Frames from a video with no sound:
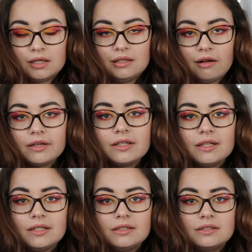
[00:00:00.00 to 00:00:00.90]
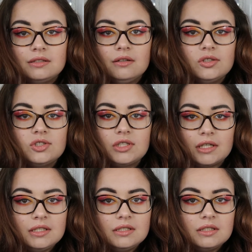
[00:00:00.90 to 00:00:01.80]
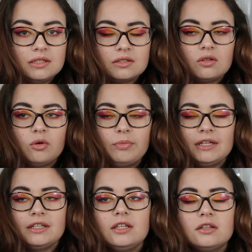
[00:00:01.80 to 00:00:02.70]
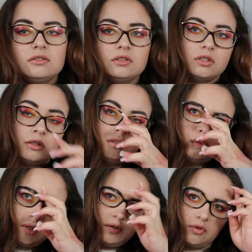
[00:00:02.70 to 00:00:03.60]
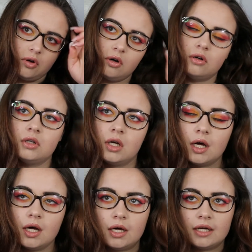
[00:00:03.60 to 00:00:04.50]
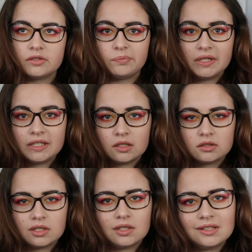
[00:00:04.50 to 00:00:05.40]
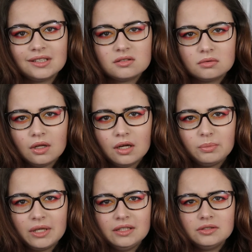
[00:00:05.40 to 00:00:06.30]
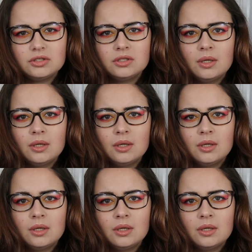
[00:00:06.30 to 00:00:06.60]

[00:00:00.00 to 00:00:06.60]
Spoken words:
I like it. It's a nice shade. It's got a pinky undertone. The one I've got has a pinky undertone. I think it's called Light Peach,